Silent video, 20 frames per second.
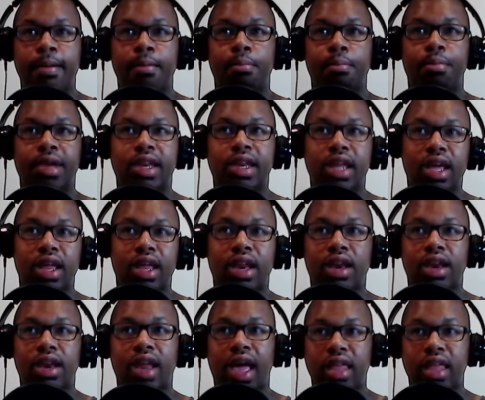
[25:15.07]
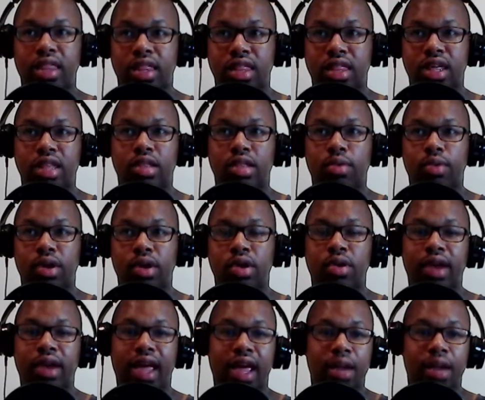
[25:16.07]
But then as the season went
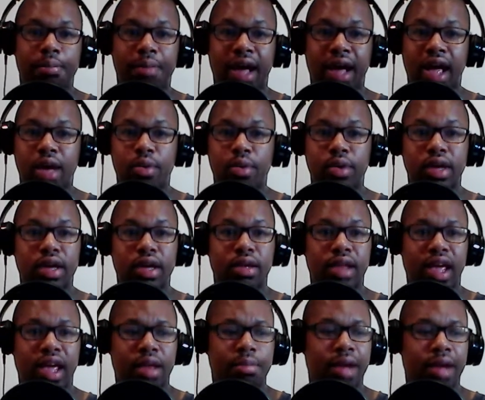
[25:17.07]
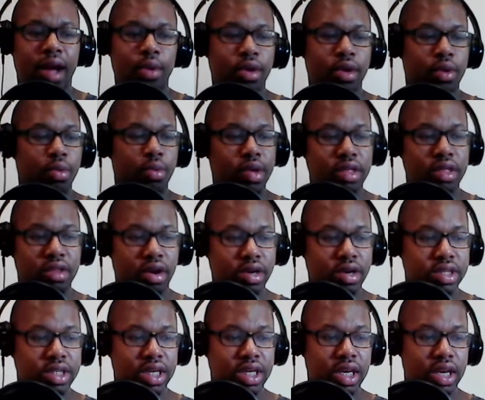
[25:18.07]
on, they had a bye week. They had a bye week, week
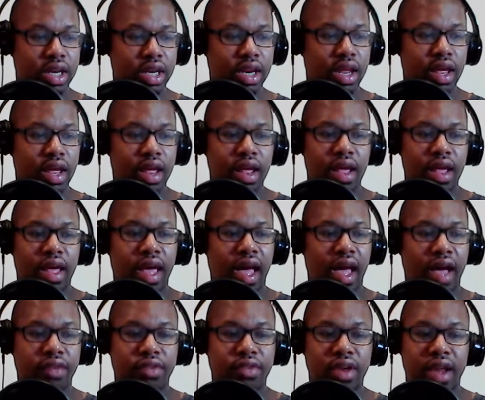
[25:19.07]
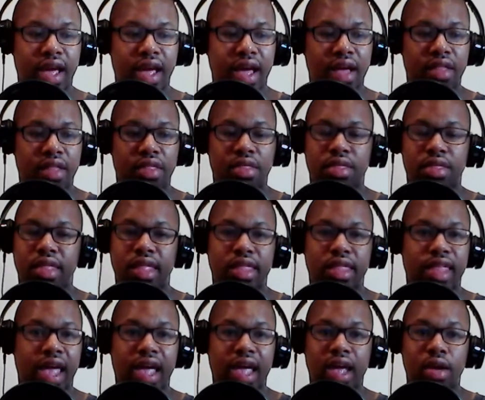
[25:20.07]
13. After that,
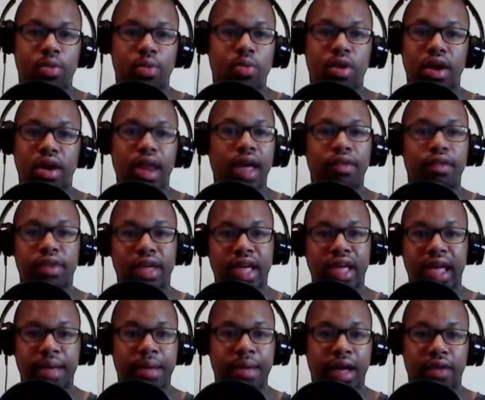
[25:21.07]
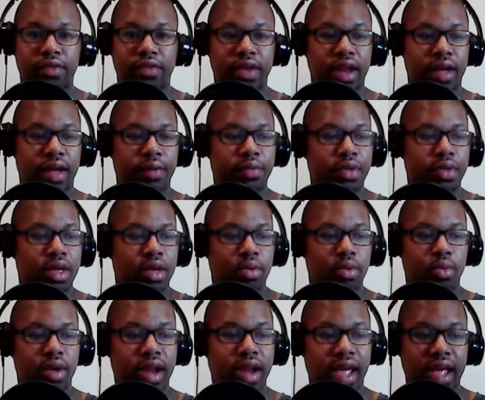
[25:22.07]
they won every game after that.
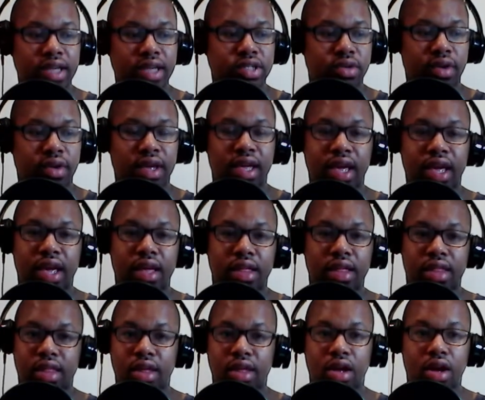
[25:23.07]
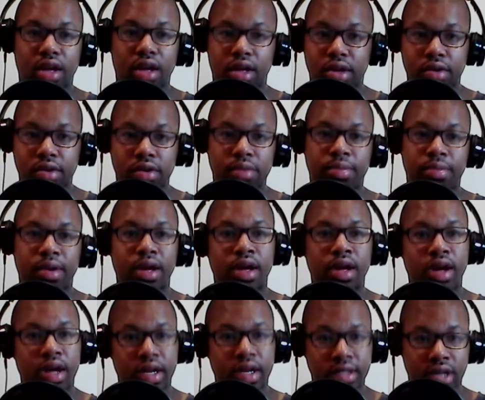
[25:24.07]
Won 8 straight games, including the
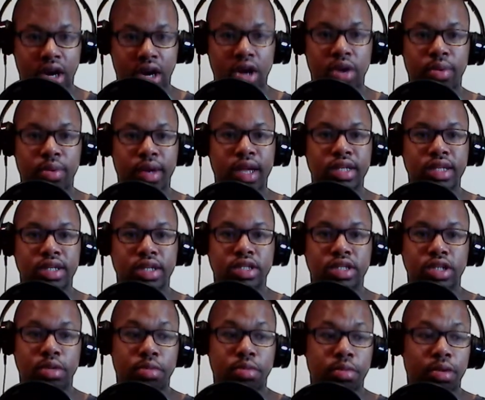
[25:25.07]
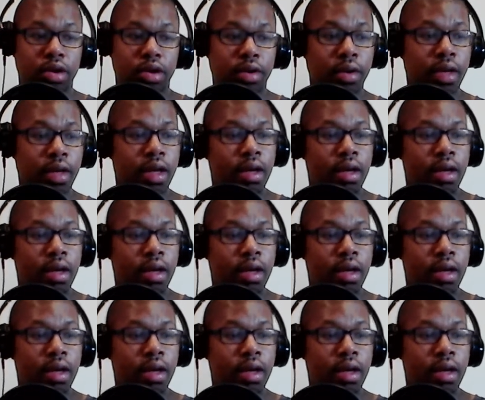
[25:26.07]
playoffs, all the way into the Super Bowl.